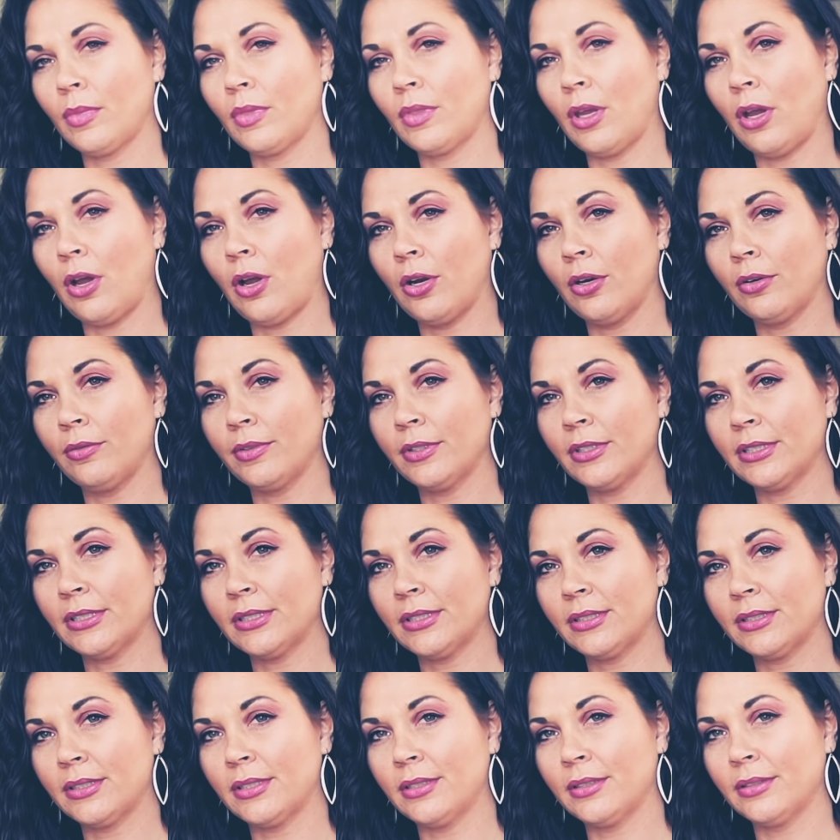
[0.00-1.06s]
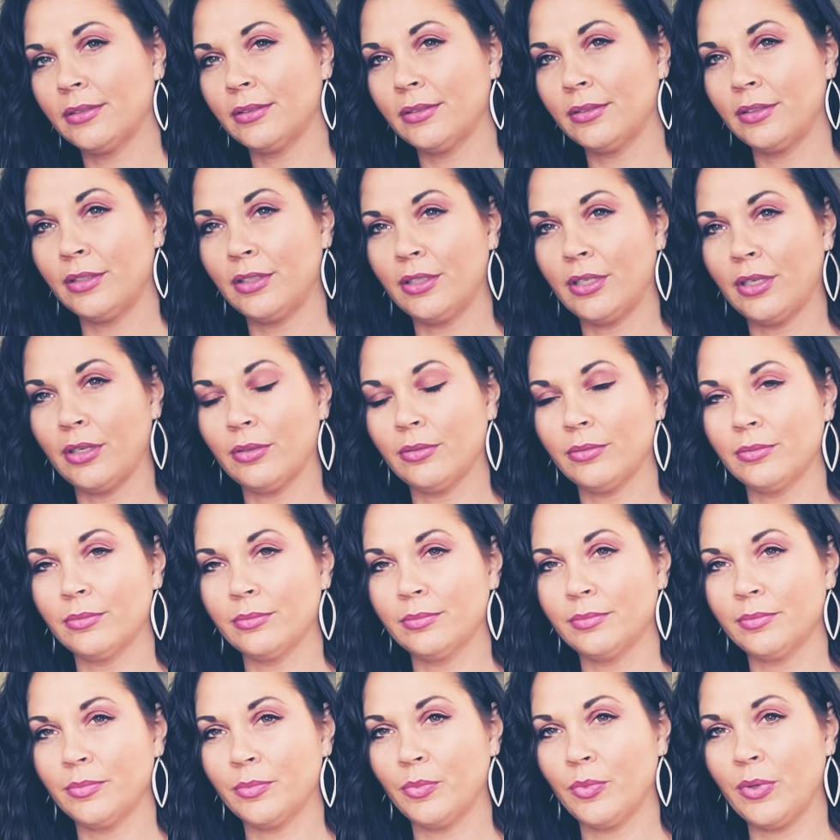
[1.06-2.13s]
harvest, you know,
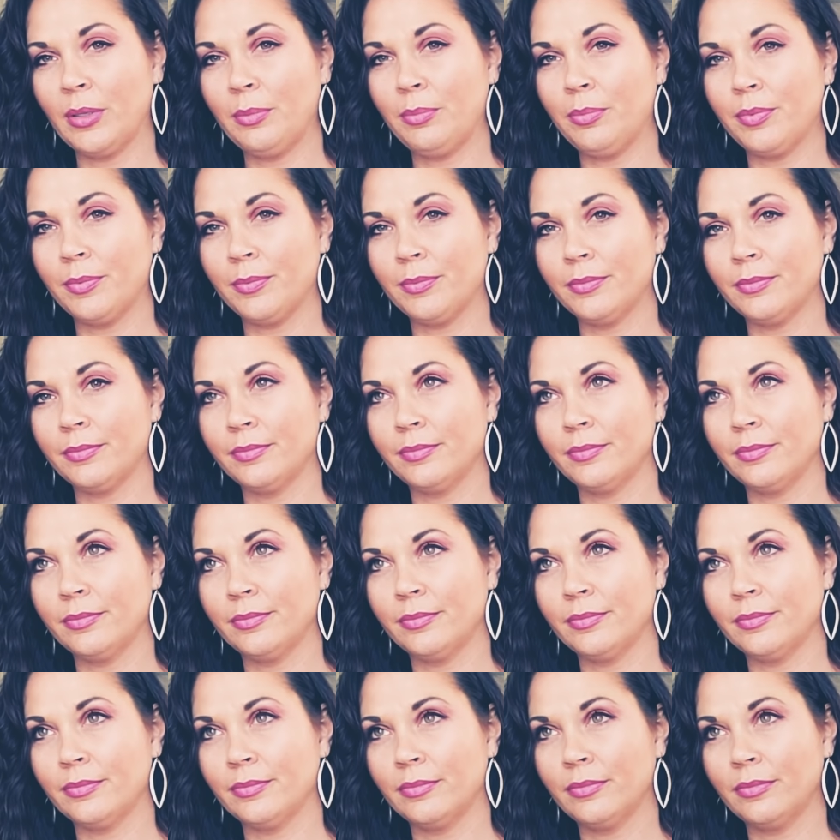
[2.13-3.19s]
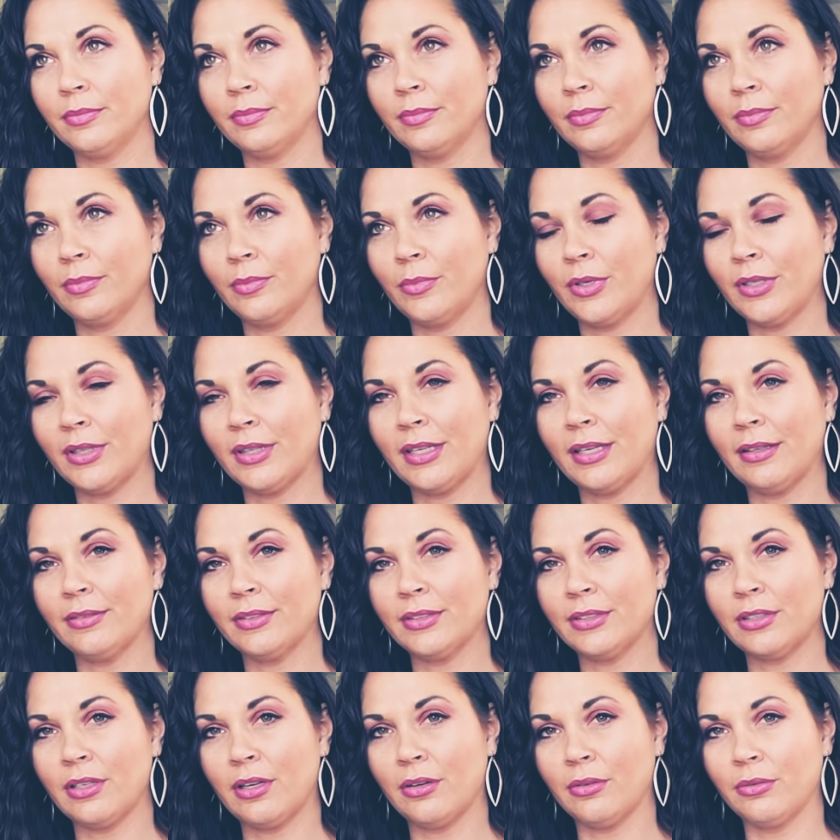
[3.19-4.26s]
reap what they've
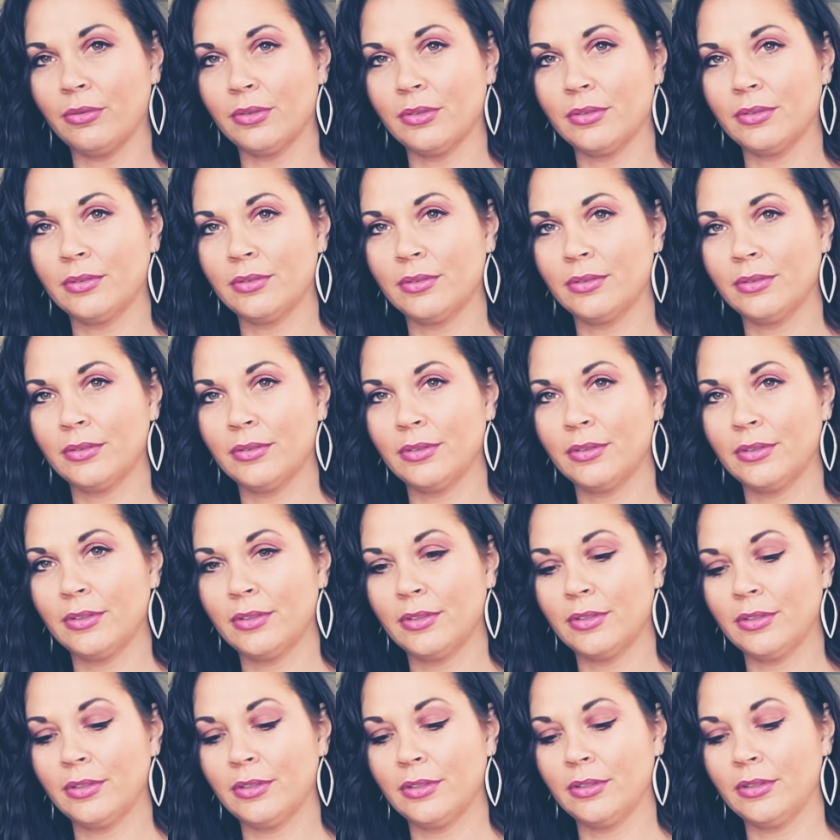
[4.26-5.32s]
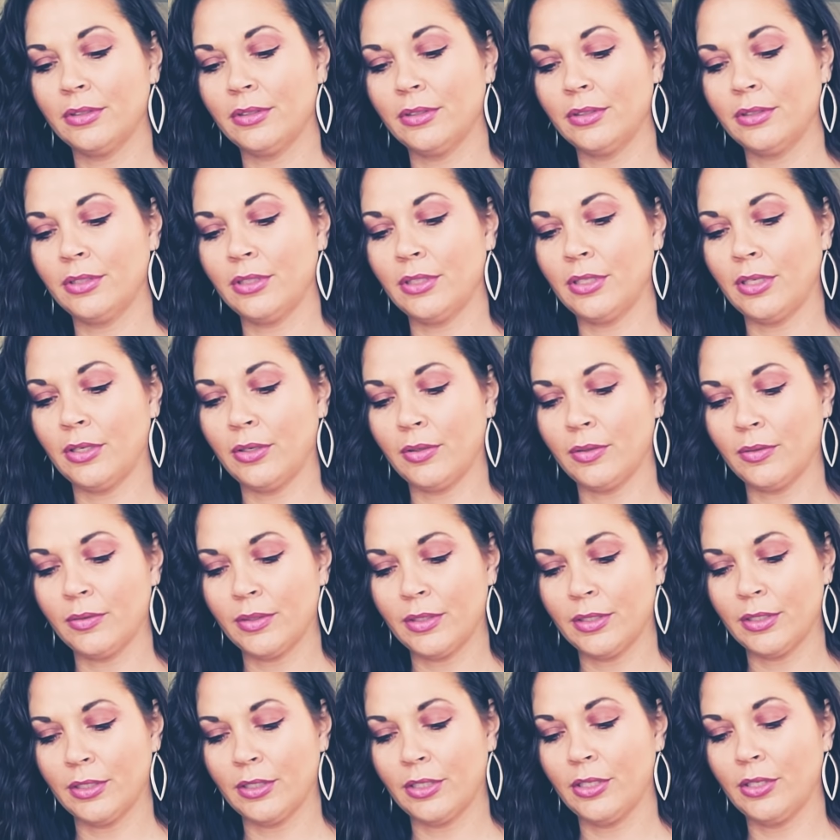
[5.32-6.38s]
sown, you know,
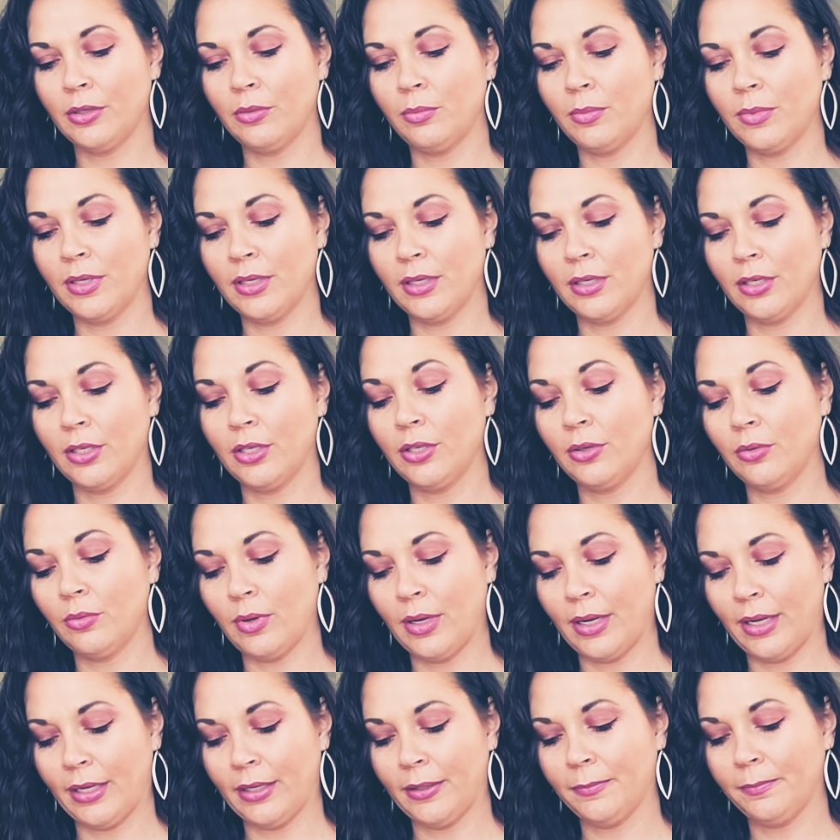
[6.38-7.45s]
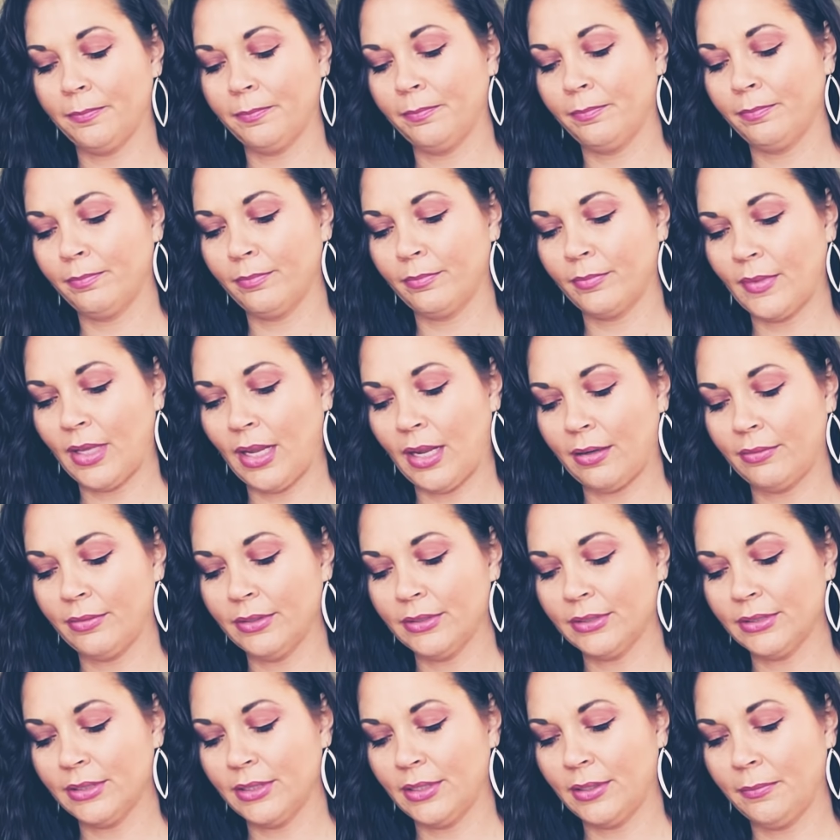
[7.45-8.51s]
in a good way,
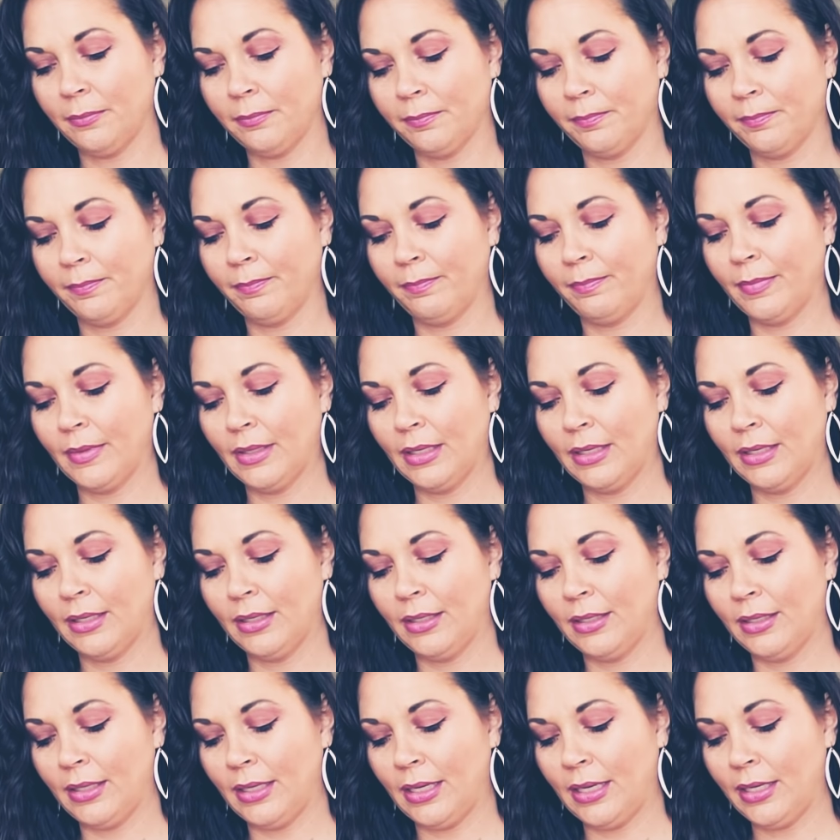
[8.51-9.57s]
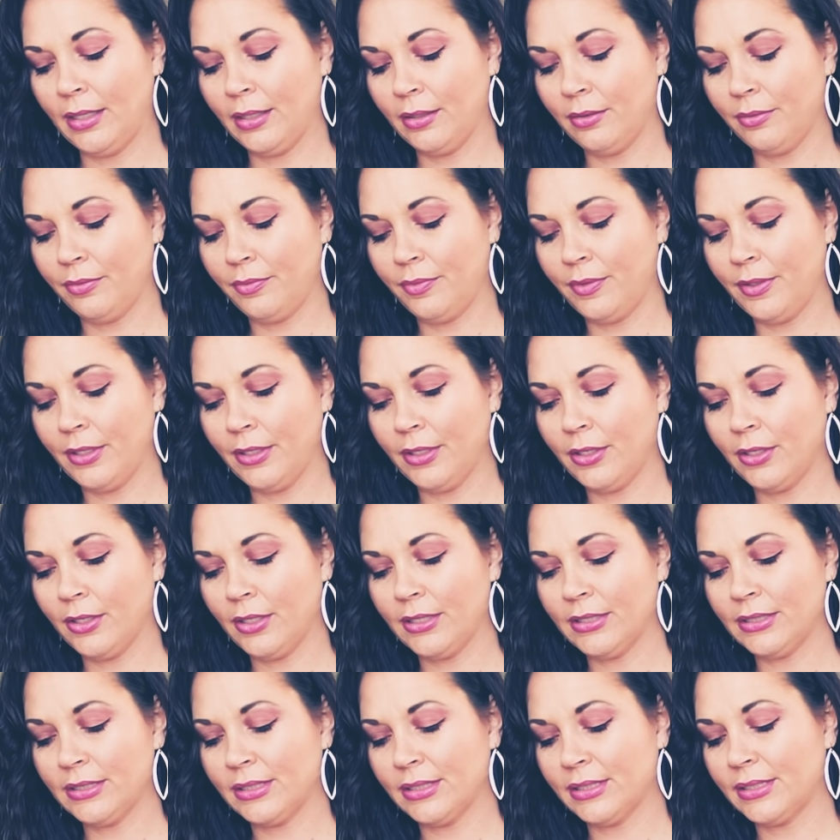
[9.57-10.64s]
obviously. And the fear
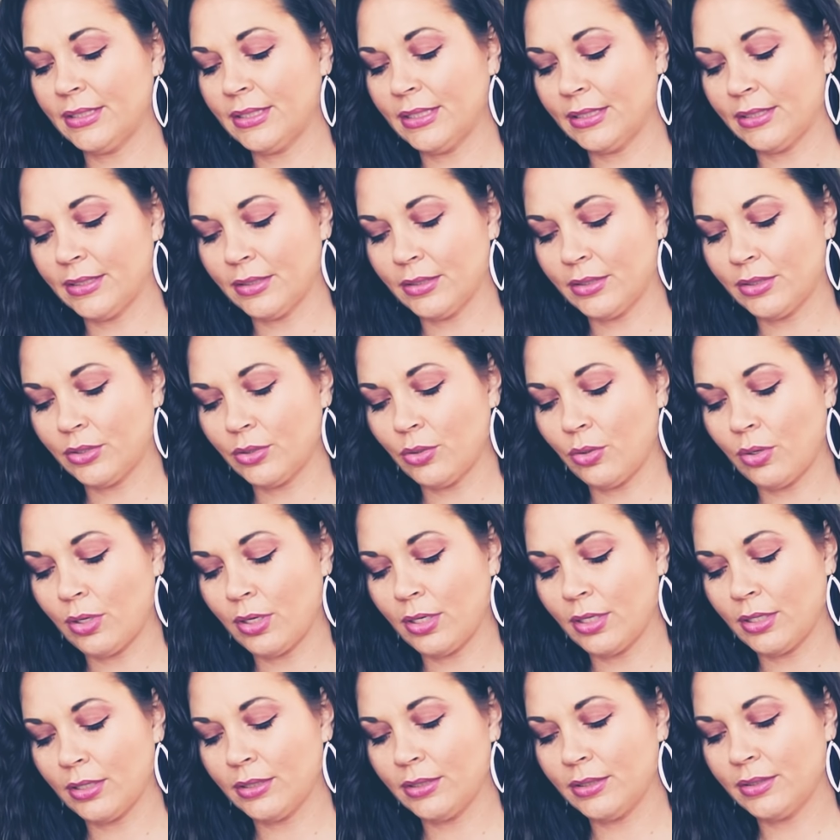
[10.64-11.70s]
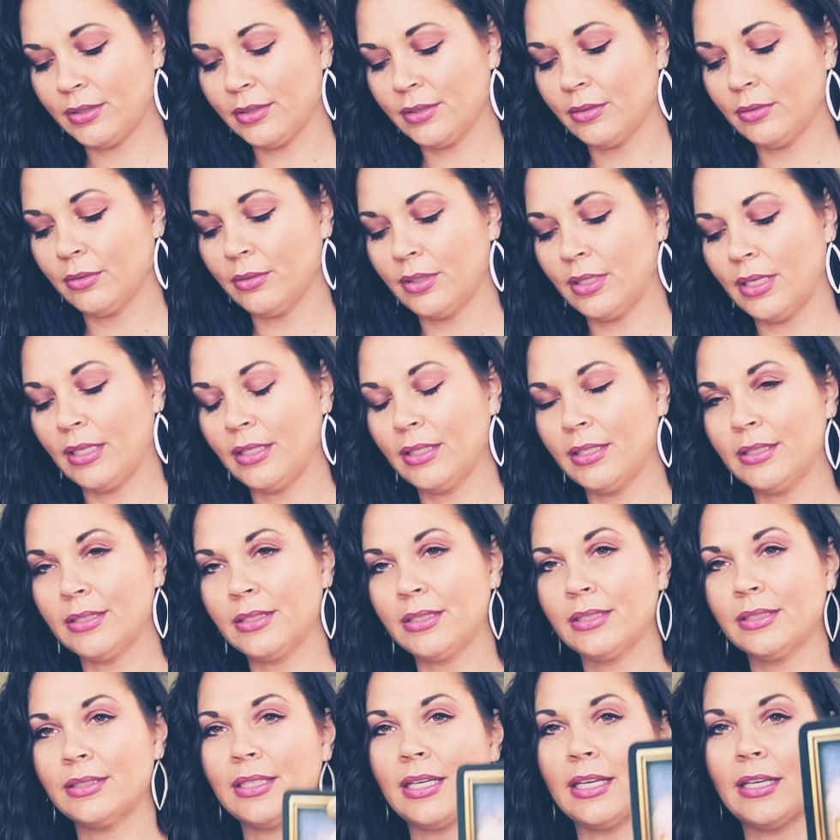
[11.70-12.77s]
is the Six of Swords, and this
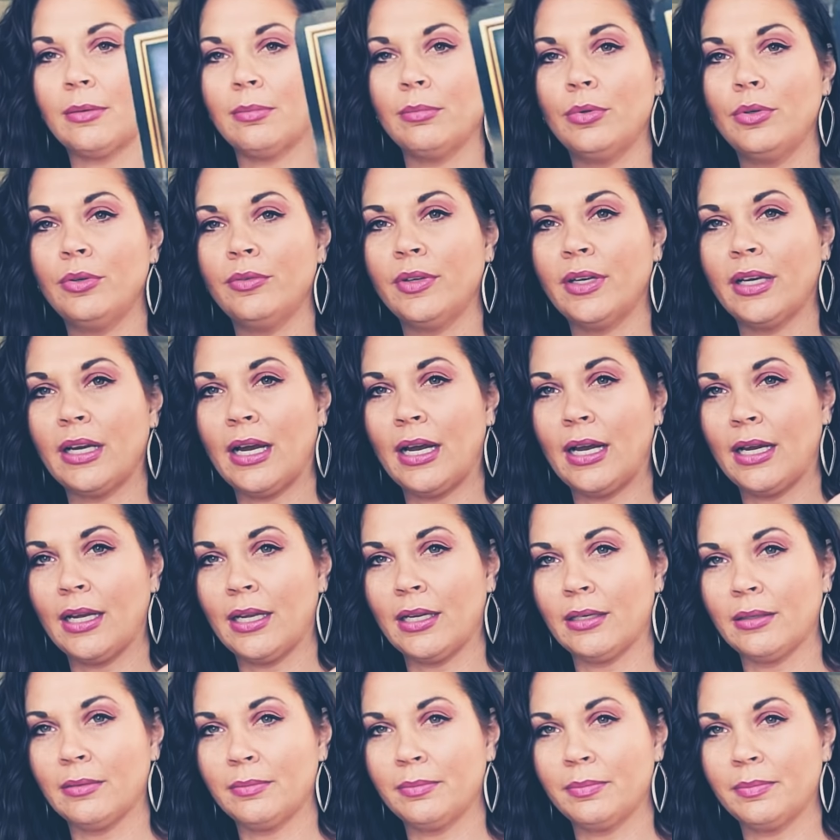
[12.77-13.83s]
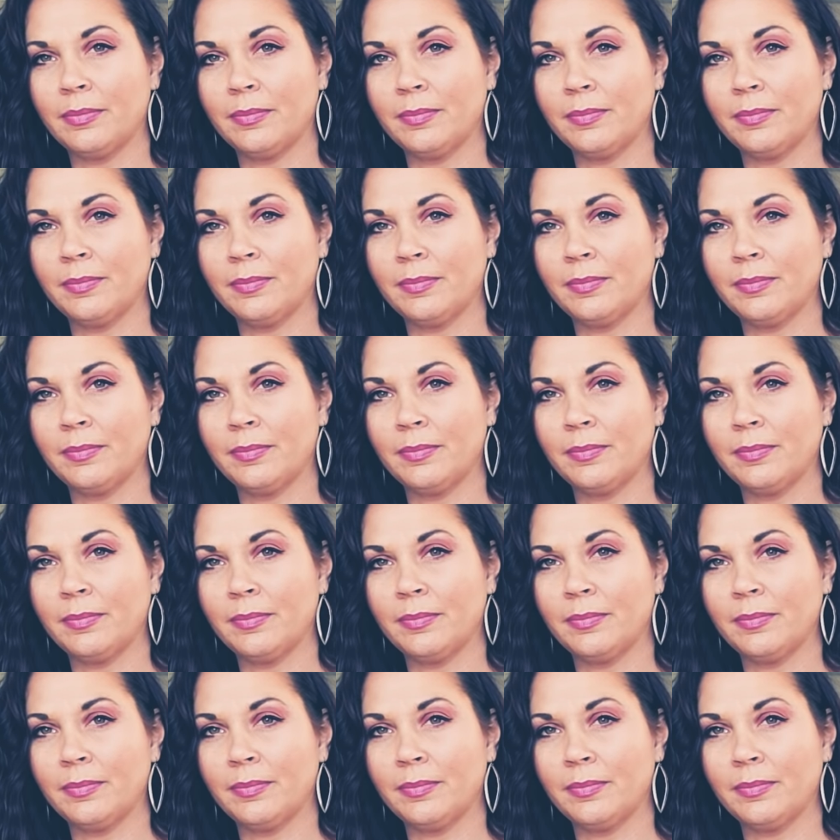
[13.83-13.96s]
is like moving on,